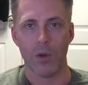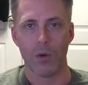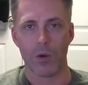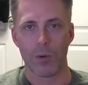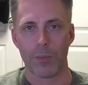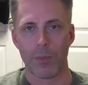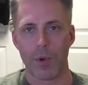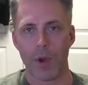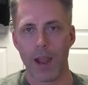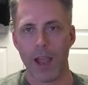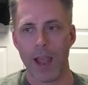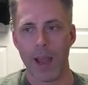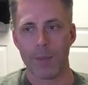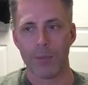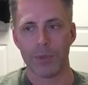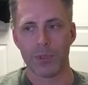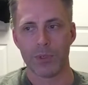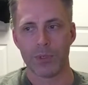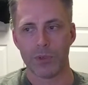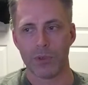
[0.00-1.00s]
or
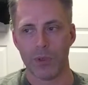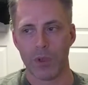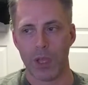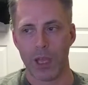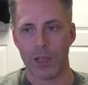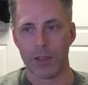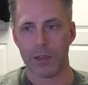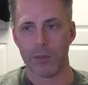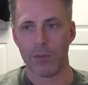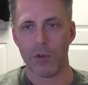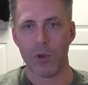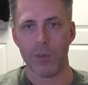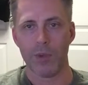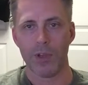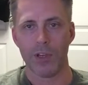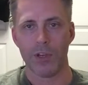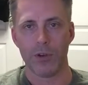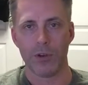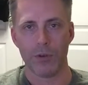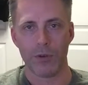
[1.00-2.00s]
perhaps at the
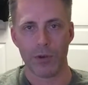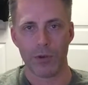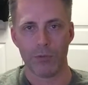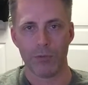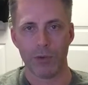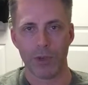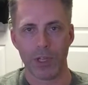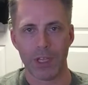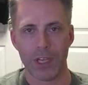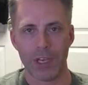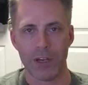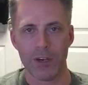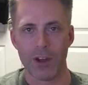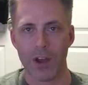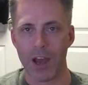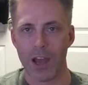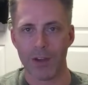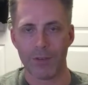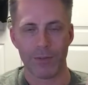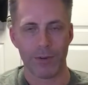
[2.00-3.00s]
moment you're really
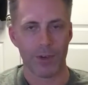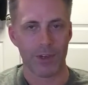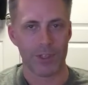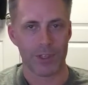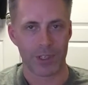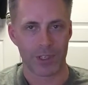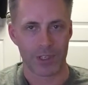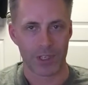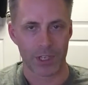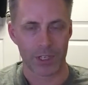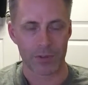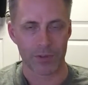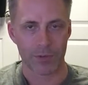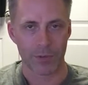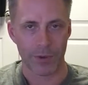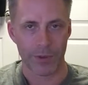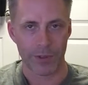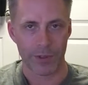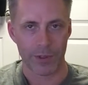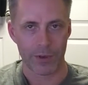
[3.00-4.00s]
not very
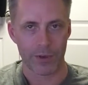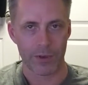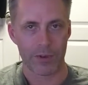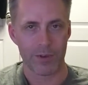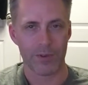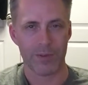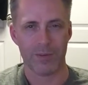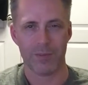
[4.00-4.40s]
successful with it,